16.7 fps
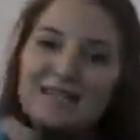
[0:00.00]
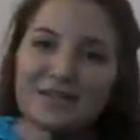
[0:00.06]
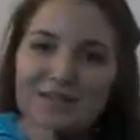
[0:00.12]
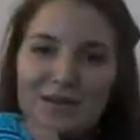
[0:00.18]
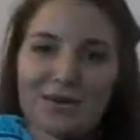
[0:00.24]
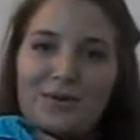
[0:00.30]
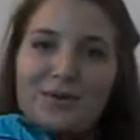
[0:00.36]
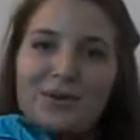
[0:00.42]

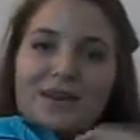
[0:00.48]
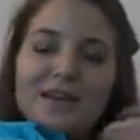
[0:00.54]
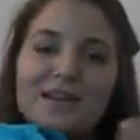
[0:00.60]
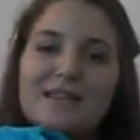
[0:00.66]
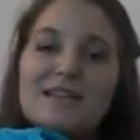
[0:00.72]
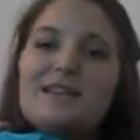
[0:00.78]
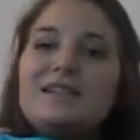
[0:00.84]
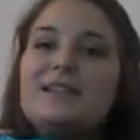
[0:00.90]
So
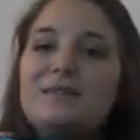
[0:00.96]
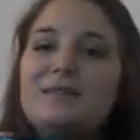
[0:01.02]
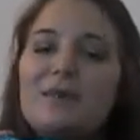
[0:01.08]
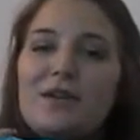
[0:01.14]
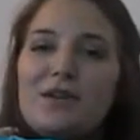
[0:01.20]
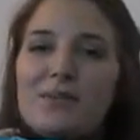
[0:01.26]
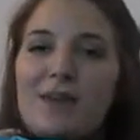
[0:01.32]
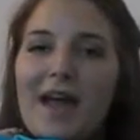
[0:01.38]
this is
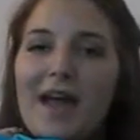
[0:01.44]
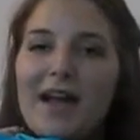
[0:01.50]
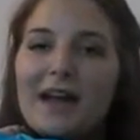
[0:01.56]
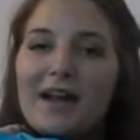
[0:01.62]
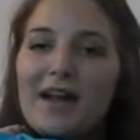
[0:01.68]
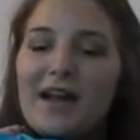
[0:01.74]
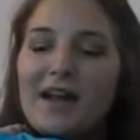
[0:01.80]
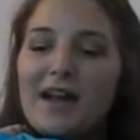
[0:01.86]
my new
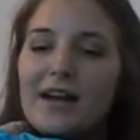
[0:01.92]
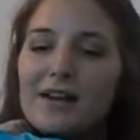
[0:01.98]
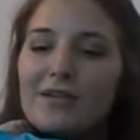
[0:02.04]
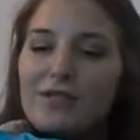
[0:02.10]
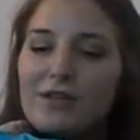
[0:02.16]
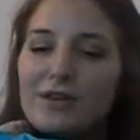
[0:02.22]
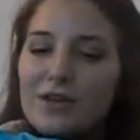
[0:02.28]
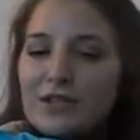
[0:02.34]
bag. I got
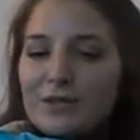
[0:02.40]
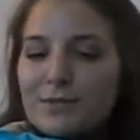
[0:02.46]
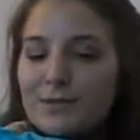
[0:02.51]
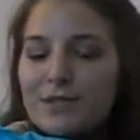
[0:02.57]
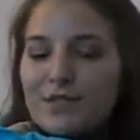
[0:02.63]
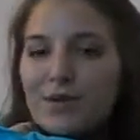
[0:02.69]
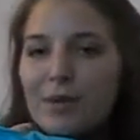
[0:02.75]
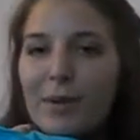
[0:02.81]
it for
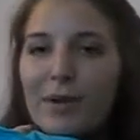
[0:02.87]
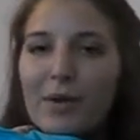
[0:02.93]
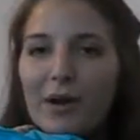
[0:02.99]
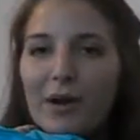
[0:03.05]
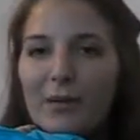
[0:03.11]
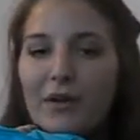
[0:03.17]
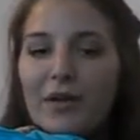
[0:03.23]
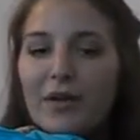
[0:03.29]
Christmas from my
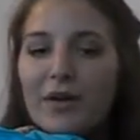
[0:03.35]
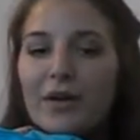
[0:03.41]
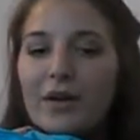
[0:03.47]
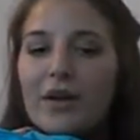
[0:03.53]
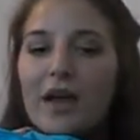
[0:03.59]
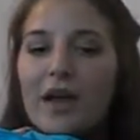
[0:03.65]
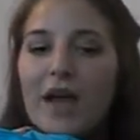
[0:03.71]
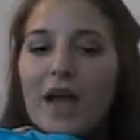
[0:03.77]

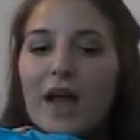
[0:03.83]
grandmother.